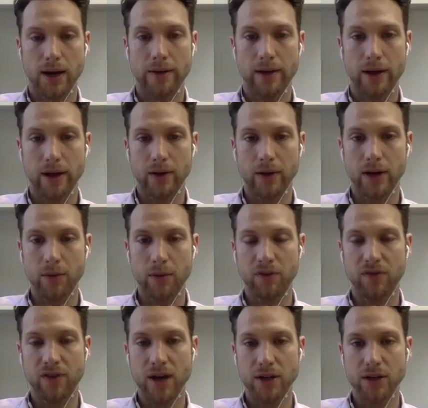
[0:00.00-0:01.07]
again, the number of
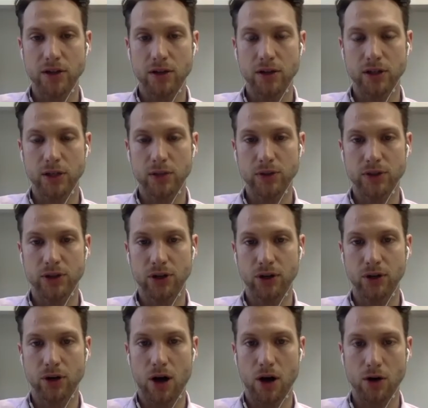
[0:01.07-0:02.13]
factors that it's going to return
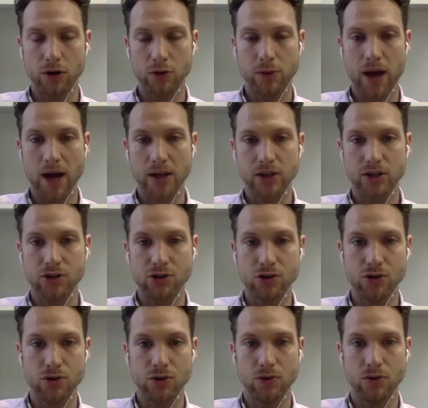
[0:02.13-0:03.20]
condos back
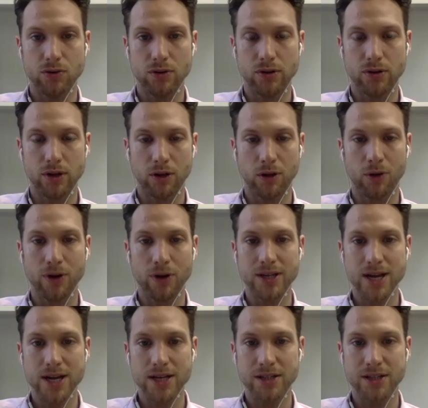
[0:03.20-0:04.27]
to the glory
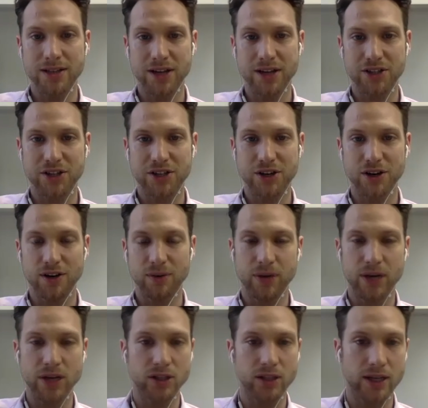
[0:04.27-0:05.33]
days next year, or
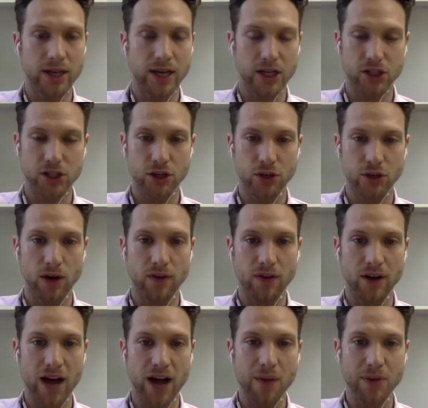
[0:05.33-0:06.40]
potentially late next year, whenever
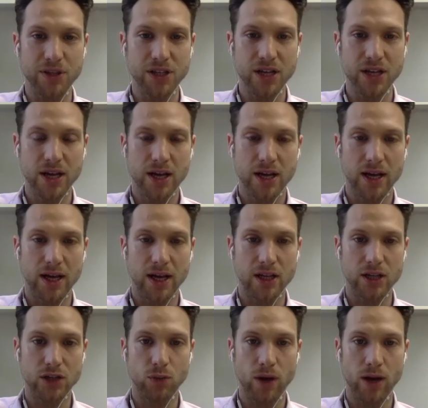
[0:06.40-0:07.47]
it happens,
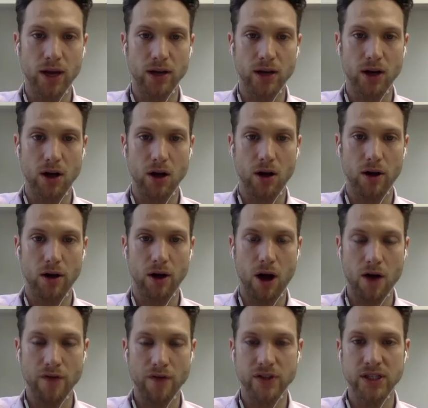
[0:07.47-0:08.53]
is when
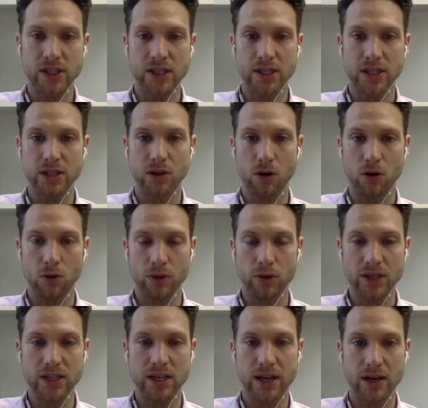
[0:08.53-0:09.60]
offices or
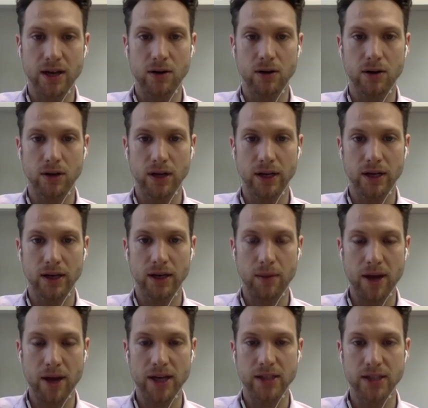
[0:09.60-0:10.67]
retail and
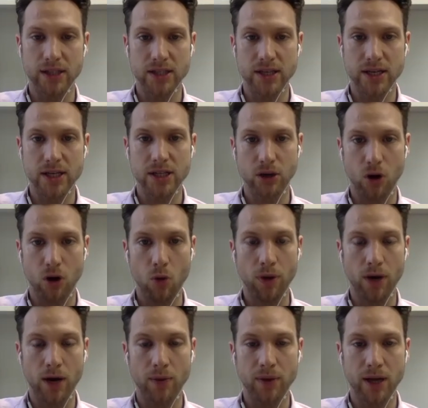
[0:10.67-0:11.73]
amenities in the city start
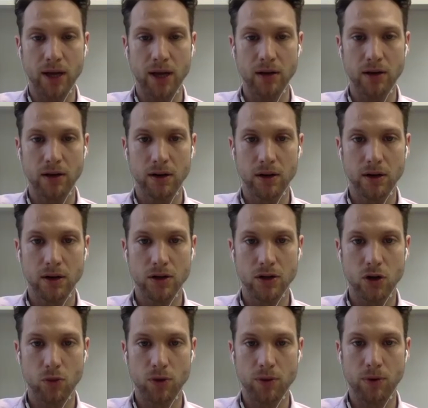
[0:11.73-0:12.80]
opening up again.
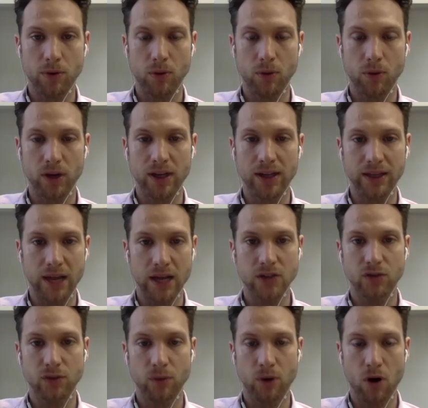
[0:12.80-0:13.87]
So people are working less
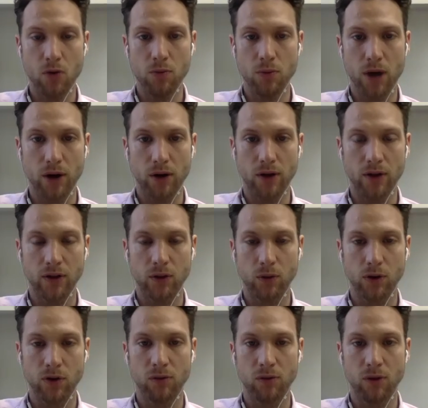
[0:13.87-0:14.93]
from home. I think the
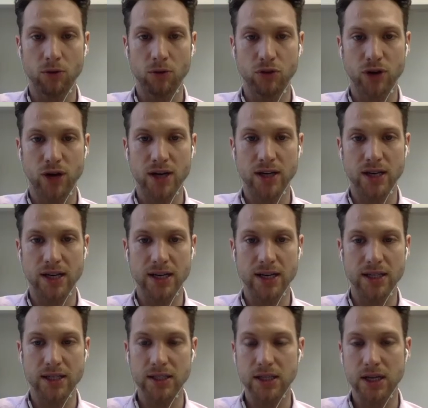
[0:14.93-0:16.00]
work from home trend
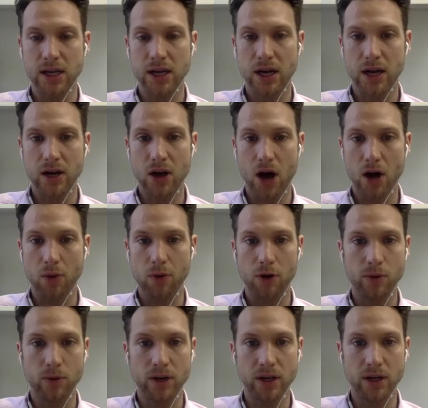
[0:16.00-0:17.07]
is not a
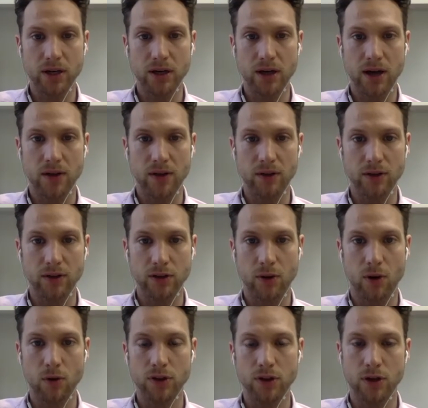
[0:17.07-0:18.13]
permanent. I think
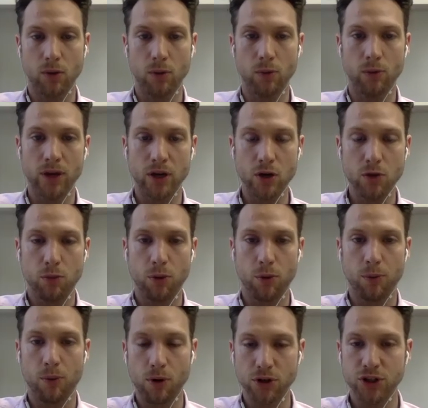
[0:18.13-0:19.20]
there'll be a new
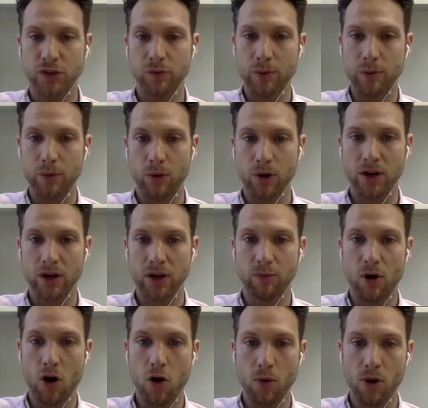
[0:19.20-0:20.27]
proportion of people working
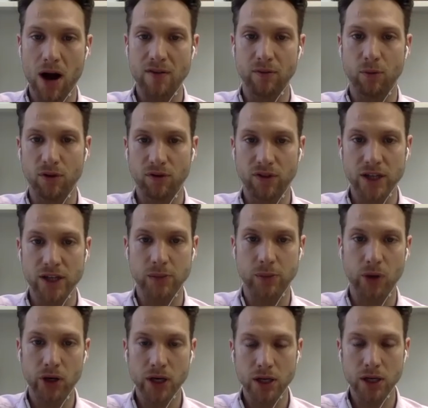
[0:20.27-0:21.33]
from home or having more
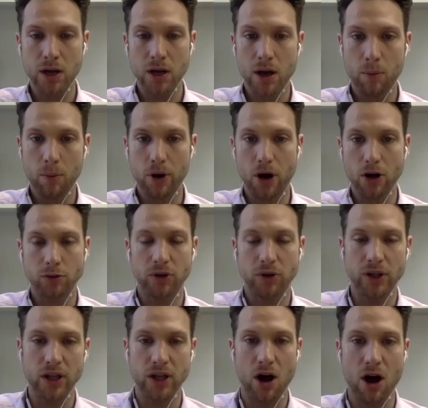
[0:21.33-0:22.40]
flexibility, but
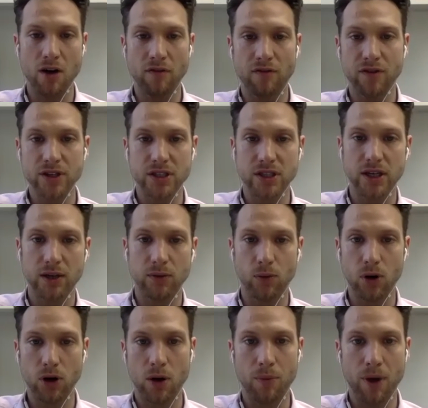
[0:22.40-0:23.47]
ultimately the office
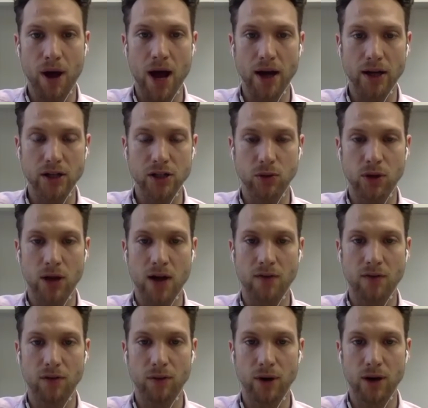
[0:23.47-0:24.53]
will come back. And so we'll
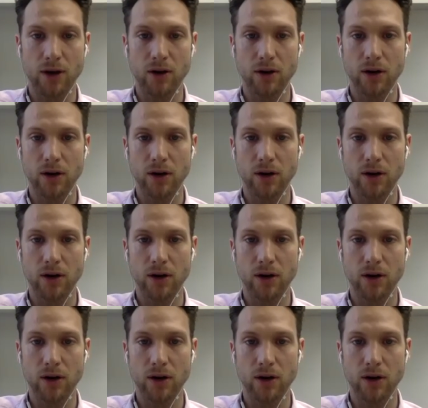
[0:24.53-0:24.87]
have greater